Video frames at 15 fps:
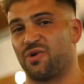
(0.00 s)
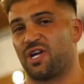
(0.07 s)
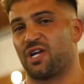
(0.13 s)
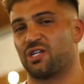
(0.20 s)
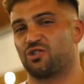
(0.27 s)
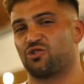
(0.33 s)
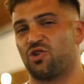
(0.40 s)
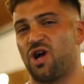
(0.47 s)
we're going
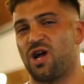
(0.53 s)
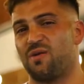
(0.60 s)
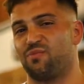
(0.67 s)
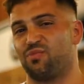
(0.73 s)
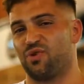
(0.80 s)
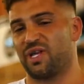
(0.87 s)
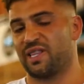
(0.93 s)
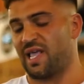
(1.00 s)
to try
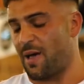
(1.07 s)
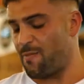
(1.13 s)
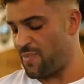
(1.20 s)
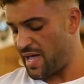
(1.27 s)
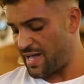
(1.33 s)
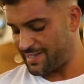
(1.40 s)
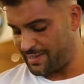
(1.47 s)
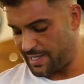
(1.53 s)
and bring that
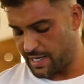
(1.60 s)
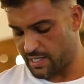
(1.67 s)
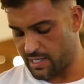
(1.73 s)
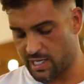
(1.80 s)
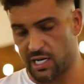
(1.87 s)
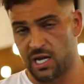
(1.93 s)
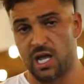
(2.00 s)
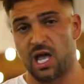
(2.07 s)
pec
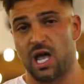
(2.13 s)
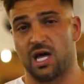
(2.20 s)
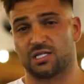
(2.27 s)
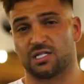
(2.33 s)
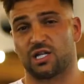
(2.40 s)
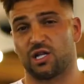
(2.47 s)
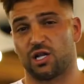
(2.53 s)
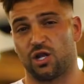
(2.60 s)
tendon
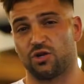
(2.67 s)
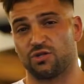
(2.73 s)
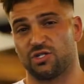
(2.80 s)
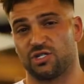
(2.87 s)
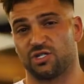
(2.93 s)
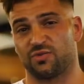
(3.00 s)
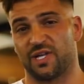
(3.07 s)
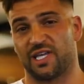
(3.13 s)
as
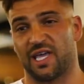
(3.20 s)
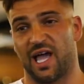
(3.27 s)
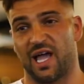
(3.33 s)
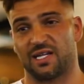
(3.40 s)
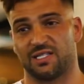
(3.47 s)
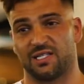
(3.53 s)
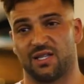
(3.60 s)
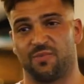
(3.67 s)
close as we
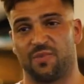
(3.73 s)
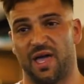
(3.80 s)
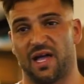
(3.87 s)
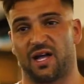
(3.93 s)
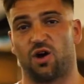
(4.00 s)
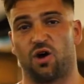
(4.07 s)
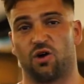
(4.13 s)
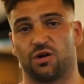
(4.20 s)
can to the
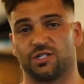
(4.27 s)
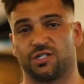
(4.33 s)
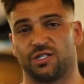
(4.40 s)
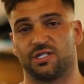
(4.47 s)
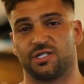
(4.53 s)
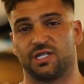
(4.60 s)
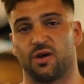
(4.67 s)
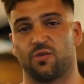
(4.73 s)
pec
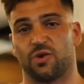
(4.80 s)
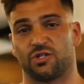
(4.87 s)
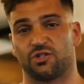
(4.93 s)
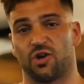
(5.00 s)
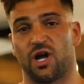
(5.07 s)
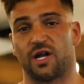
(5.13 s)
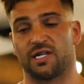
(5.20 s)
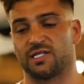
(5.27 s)
origins that we're
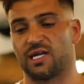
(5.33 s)
trying to